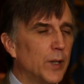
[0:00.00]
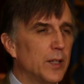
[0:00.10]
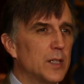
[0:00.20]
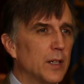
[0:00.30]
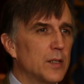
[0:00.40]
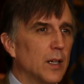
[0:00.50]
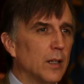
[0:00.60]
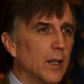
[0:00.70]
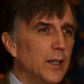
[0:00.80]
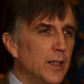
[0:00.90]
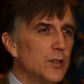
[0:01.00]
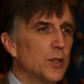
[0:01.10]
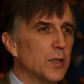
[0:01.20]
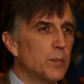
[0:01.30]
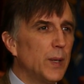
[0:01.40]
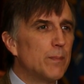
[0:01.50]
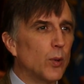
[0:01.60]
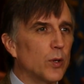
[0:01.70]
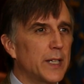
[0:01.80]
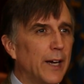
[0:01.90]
When it says indigenous peoples